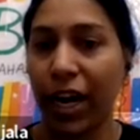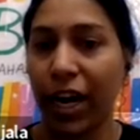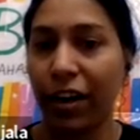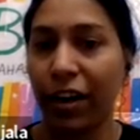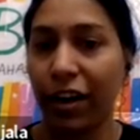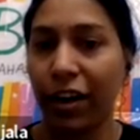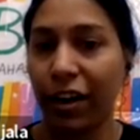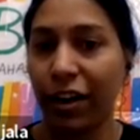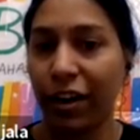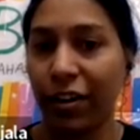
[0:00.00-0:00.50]

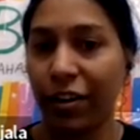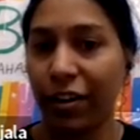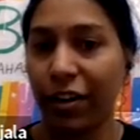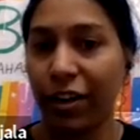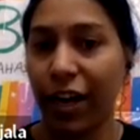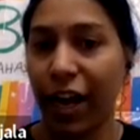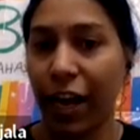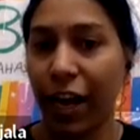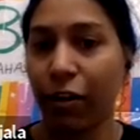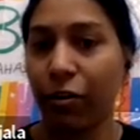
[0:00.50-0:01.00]
had
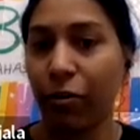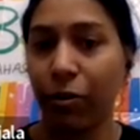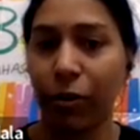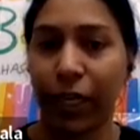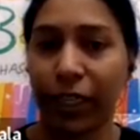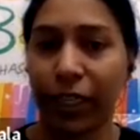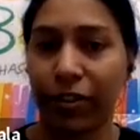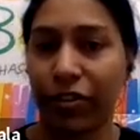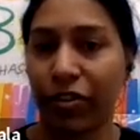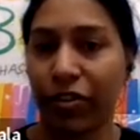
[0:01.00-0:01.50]

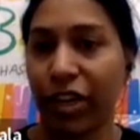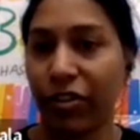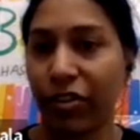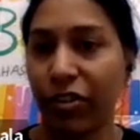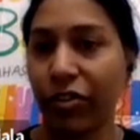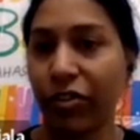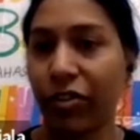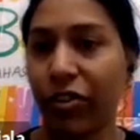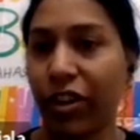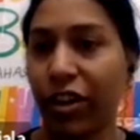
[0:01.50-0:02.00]
NACLO
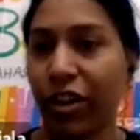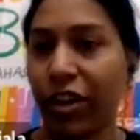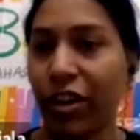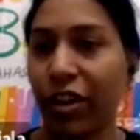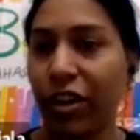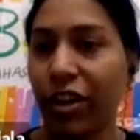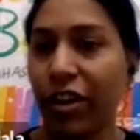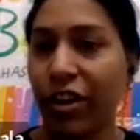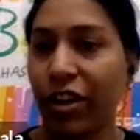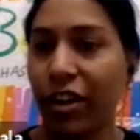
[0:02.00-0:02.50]
exercises
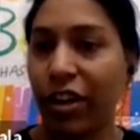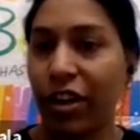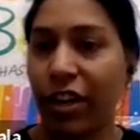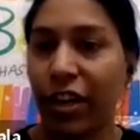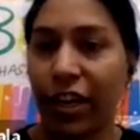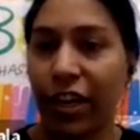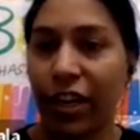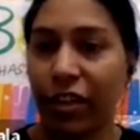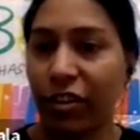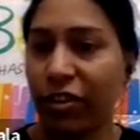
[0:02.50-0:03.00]

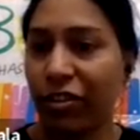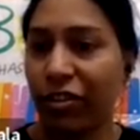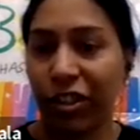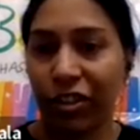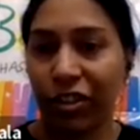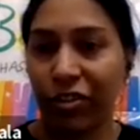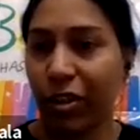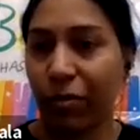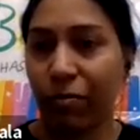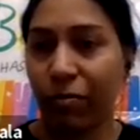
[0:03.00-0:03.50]
as
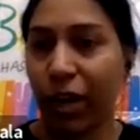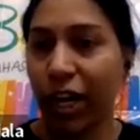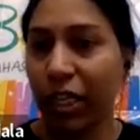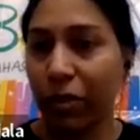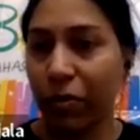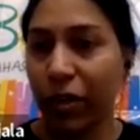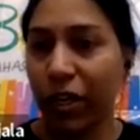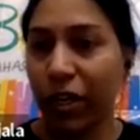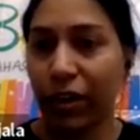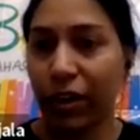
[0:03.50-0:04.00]
just some
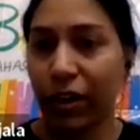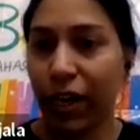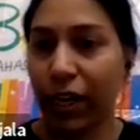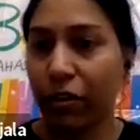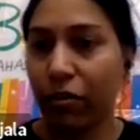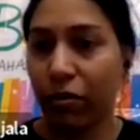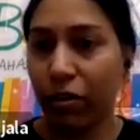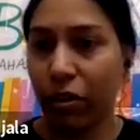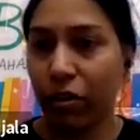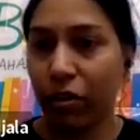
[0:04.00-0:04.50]
icebreaker
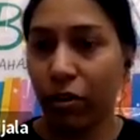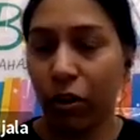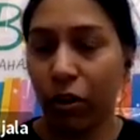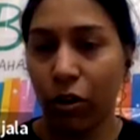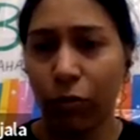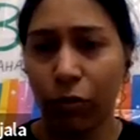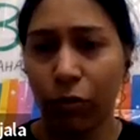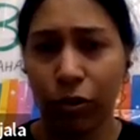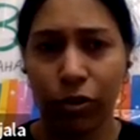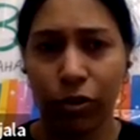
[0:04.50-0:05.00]
activities in
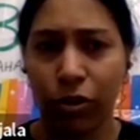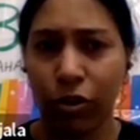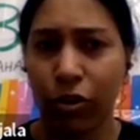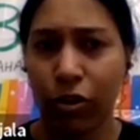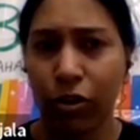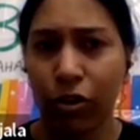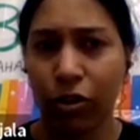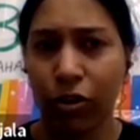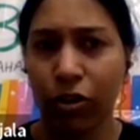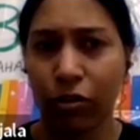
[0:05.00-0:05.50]
almost,
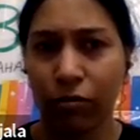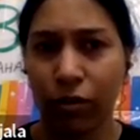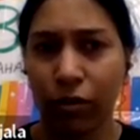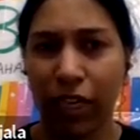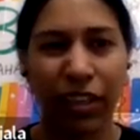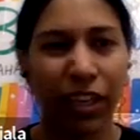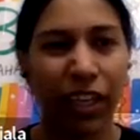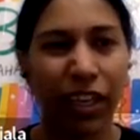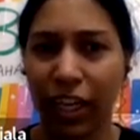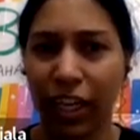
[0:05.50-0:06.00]

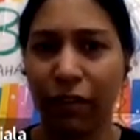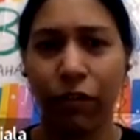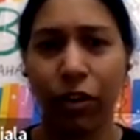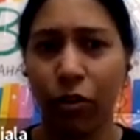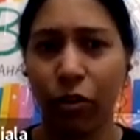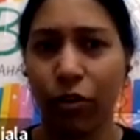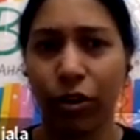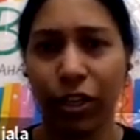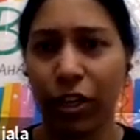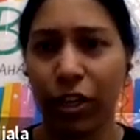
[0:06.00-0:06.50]
I think in every
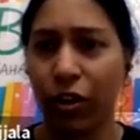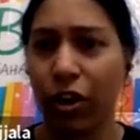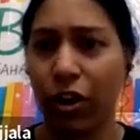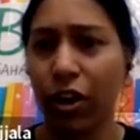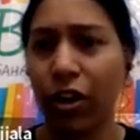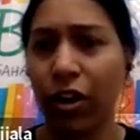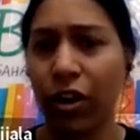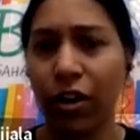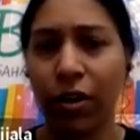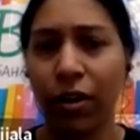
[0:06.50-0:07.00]
course I
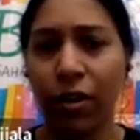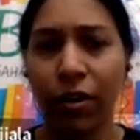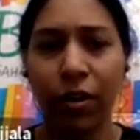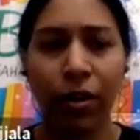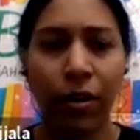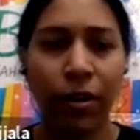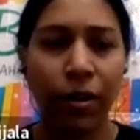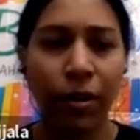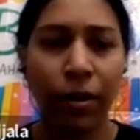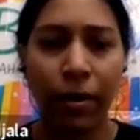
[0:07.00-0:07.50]
taught.
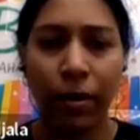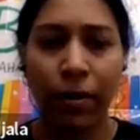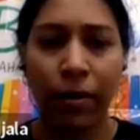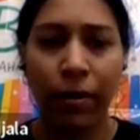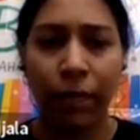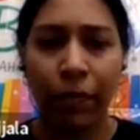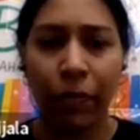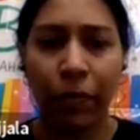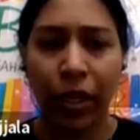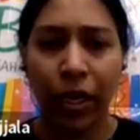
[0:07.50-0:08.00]

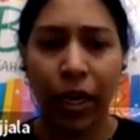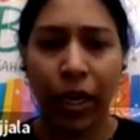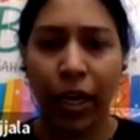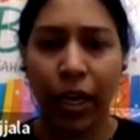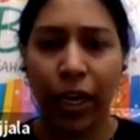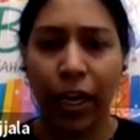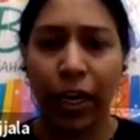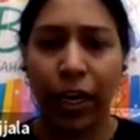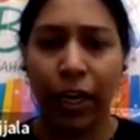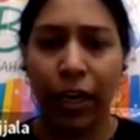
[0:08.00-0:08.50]

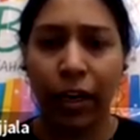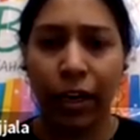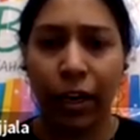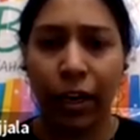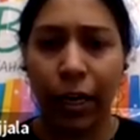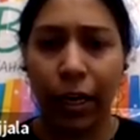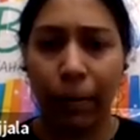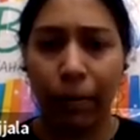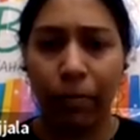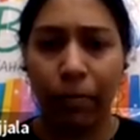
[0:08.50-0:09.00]
And
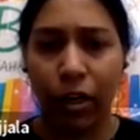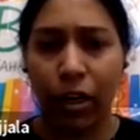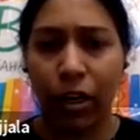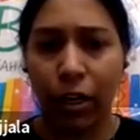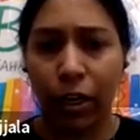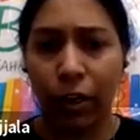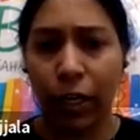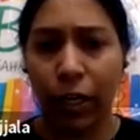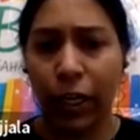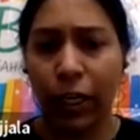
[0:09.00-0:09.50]

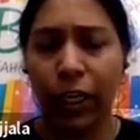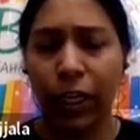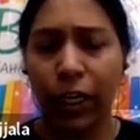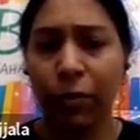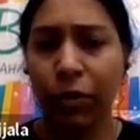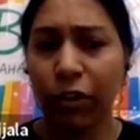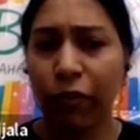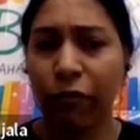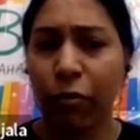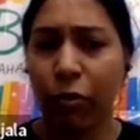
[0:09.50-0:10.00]
in
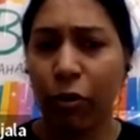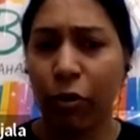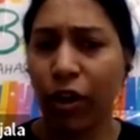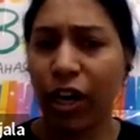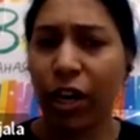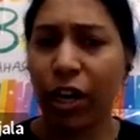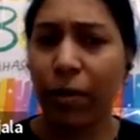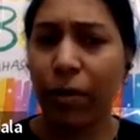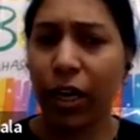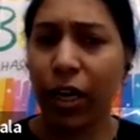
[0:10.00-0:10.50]
terms of
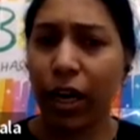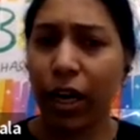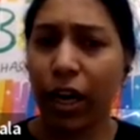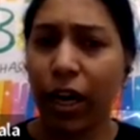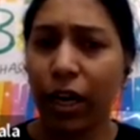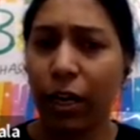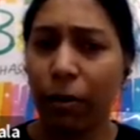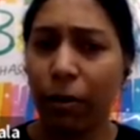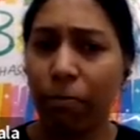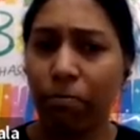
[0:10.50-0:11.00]
programming,
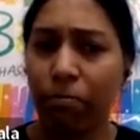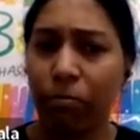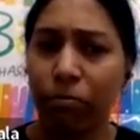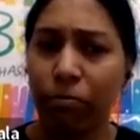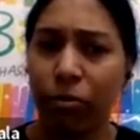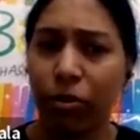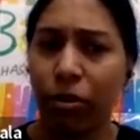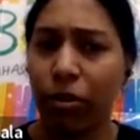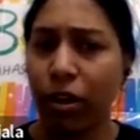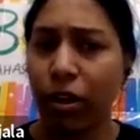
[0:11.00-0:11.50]
I
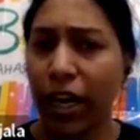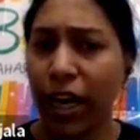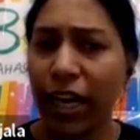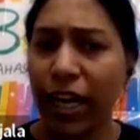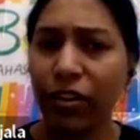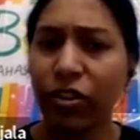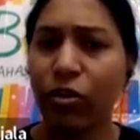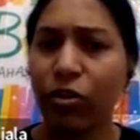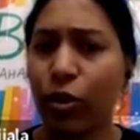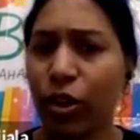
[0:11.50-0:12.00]

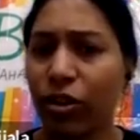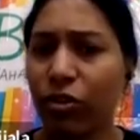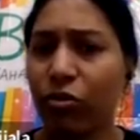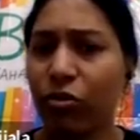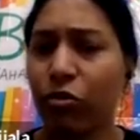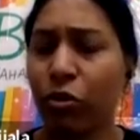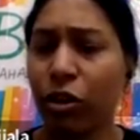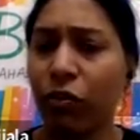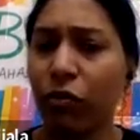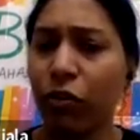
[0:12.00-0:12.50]
asked
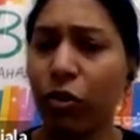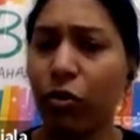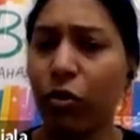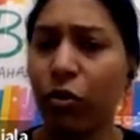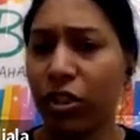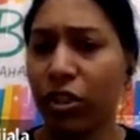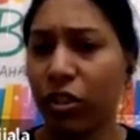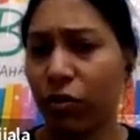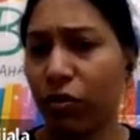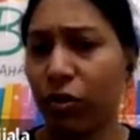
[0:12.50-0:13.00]
students to review
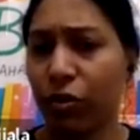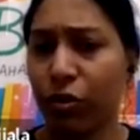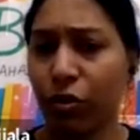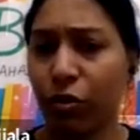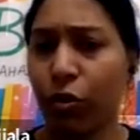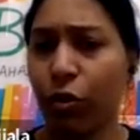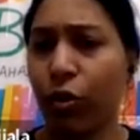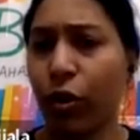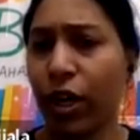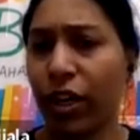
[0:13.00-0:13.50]
each other's
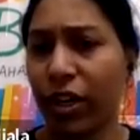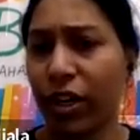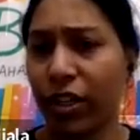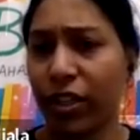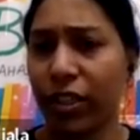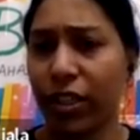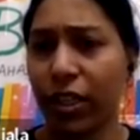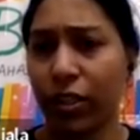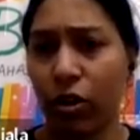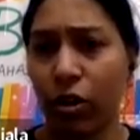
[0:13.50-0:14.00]
code and
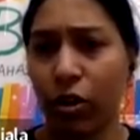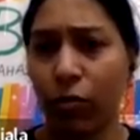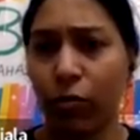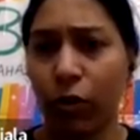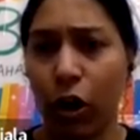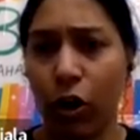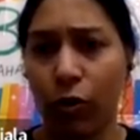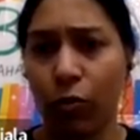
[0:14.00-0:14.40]
discuss on